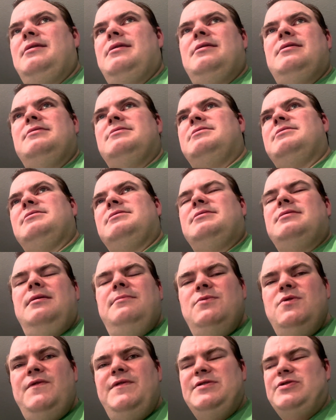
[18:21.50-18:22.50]

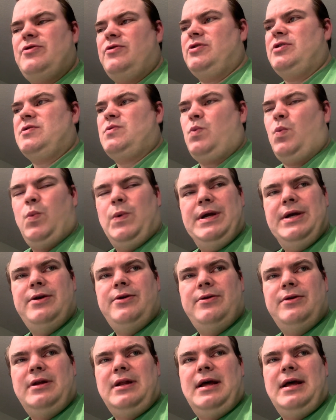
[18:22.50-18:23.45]
Some movies are just weird.